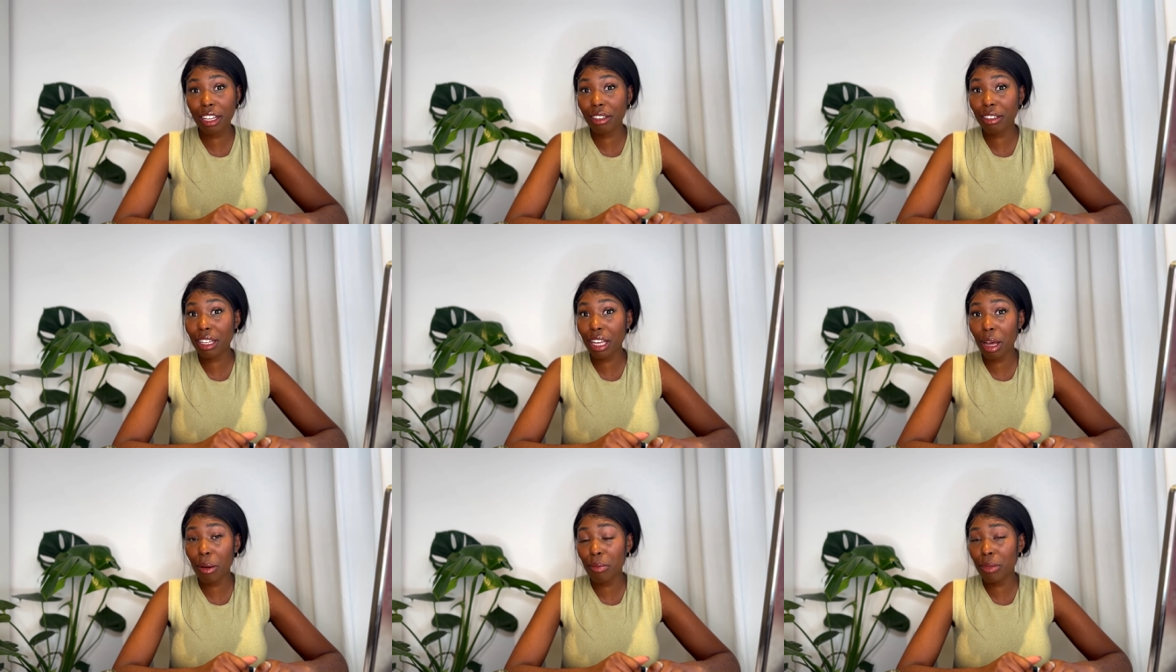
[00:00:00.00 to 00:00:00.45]

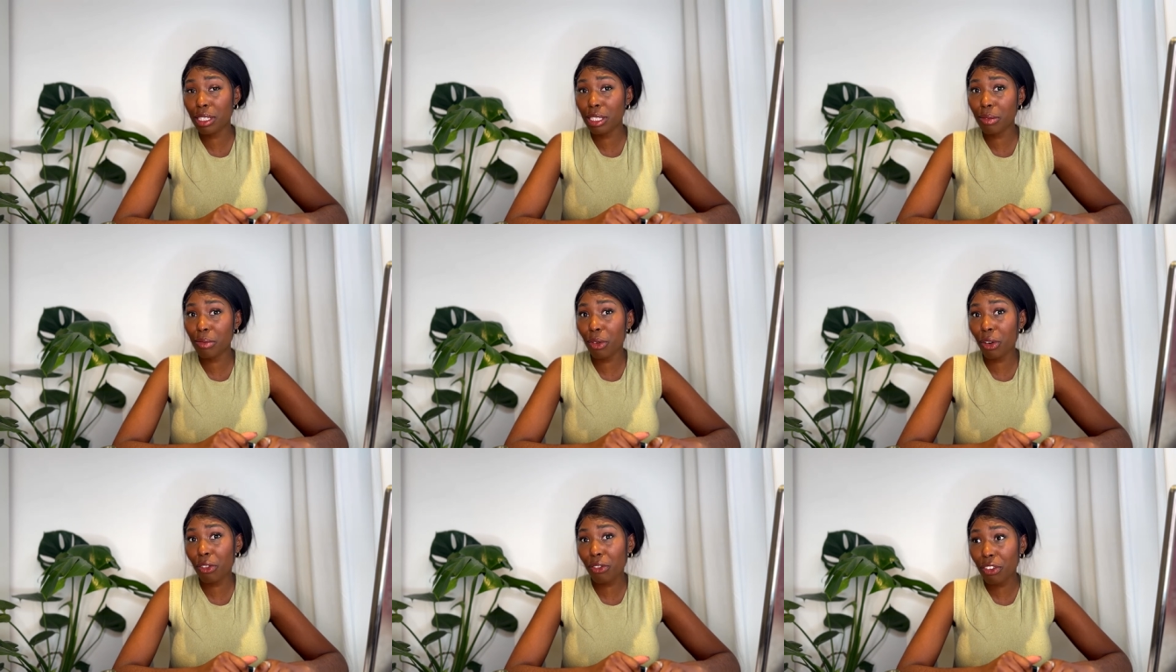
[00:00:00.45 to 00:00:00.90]
come with
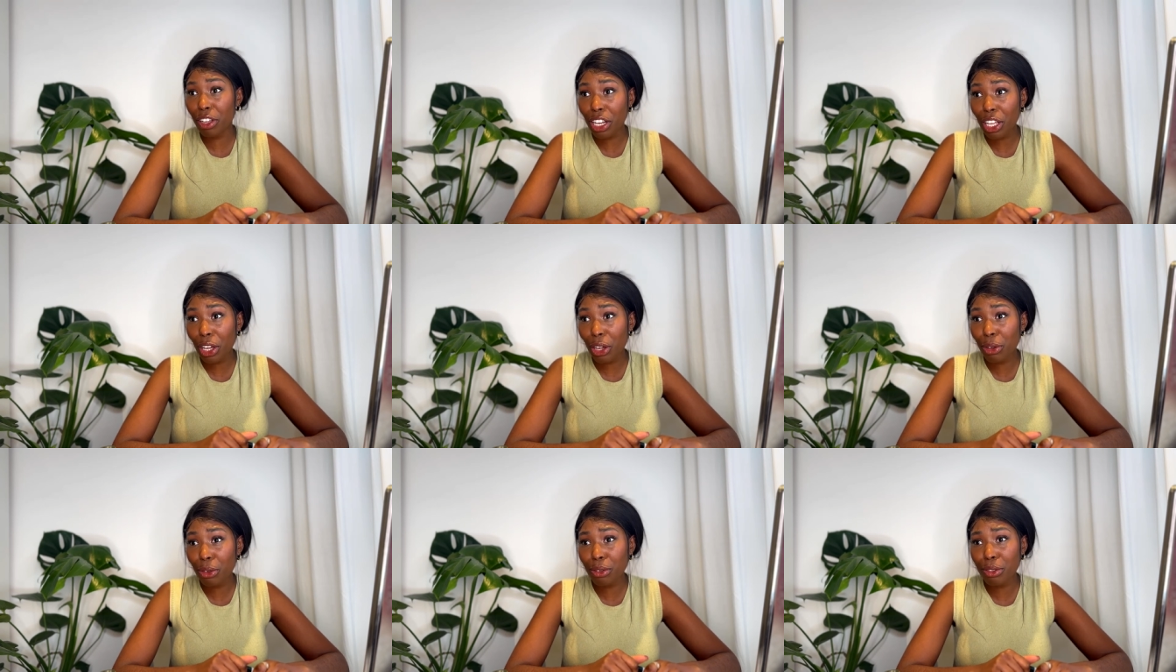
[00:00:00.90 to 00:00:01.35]
some more
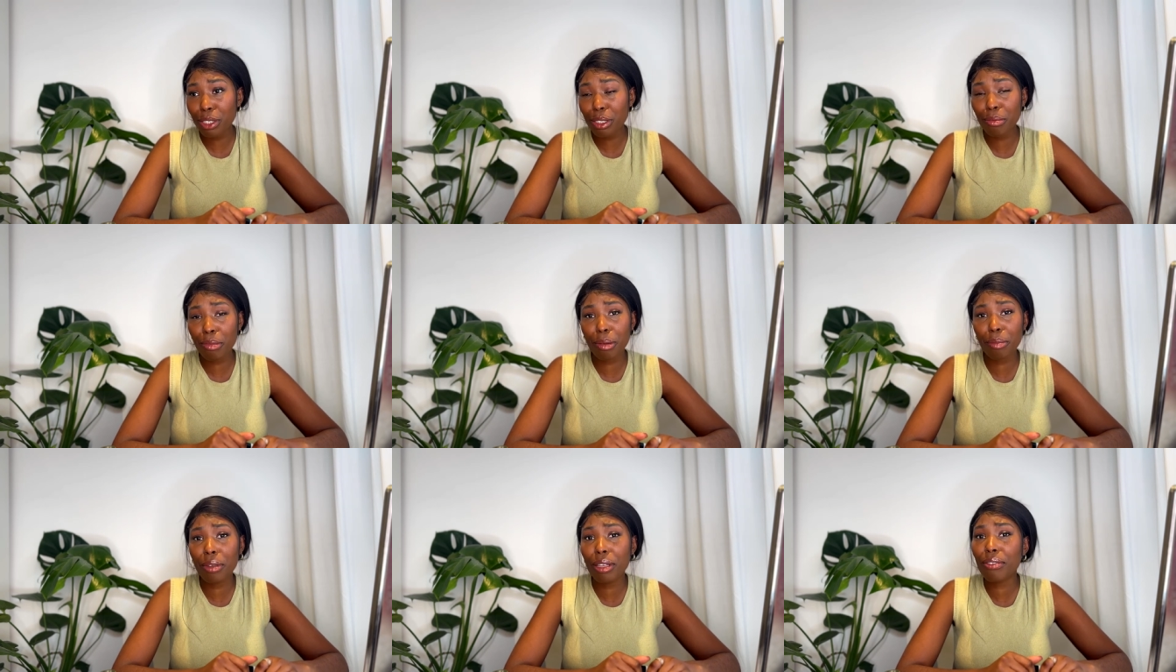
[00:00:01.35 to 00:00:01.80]
videos and
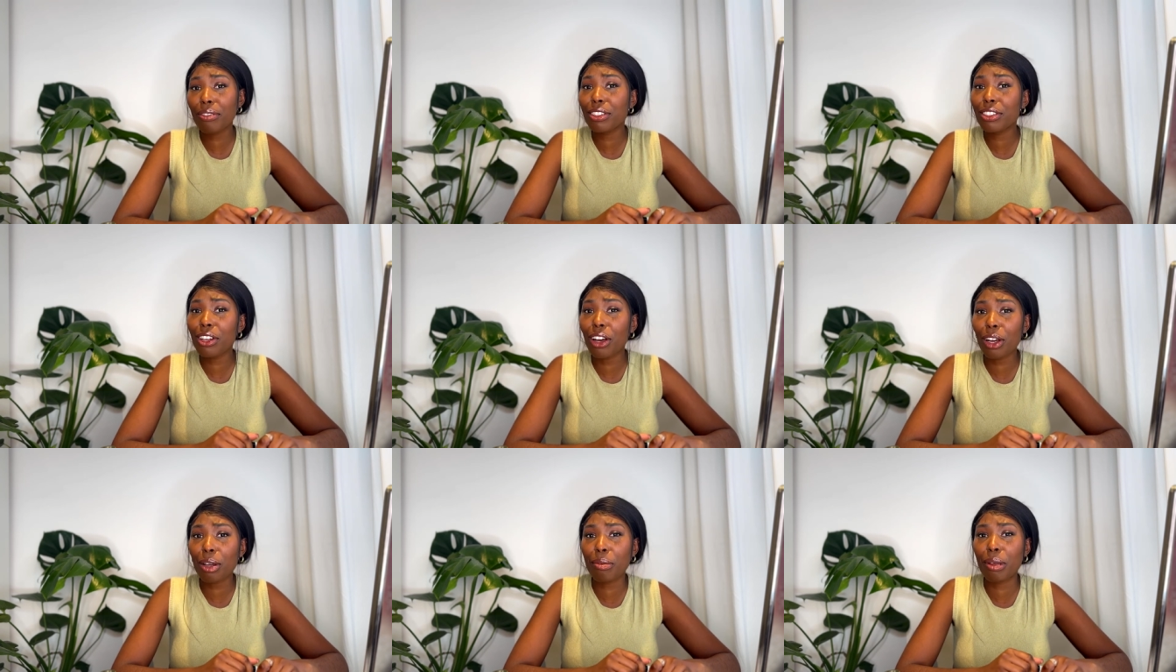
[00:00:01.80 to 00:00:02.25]
maybe even
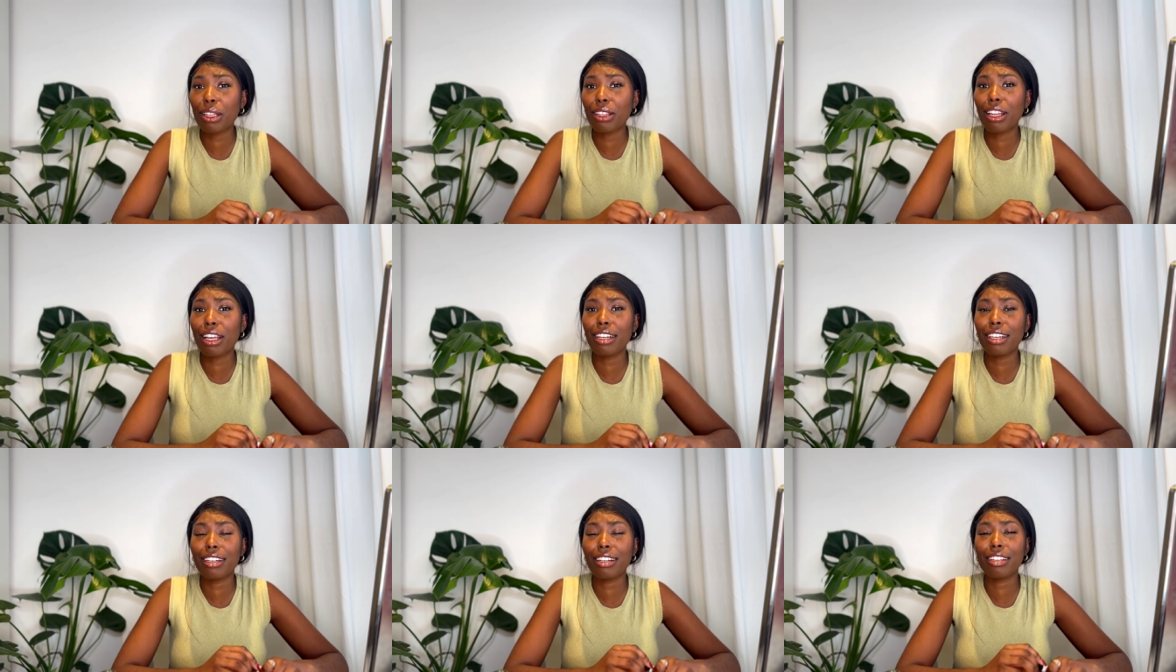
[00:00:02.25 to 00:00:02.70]
talk about
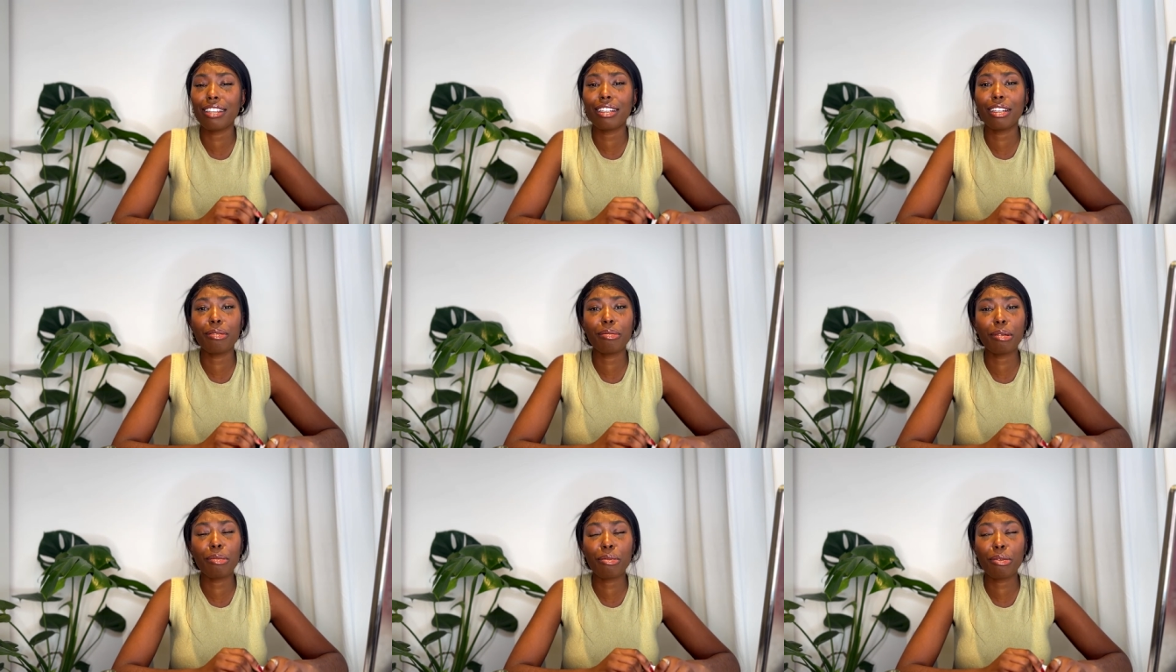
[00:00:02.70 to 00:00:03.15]
London a
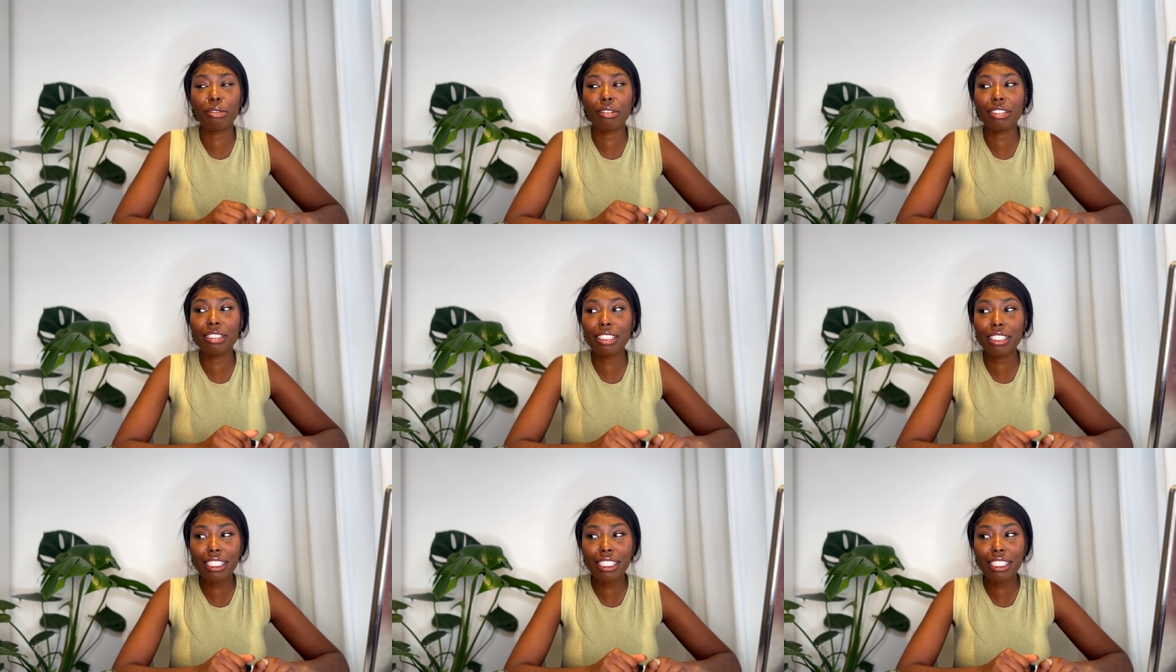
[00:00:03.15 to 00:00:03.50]
little bit more in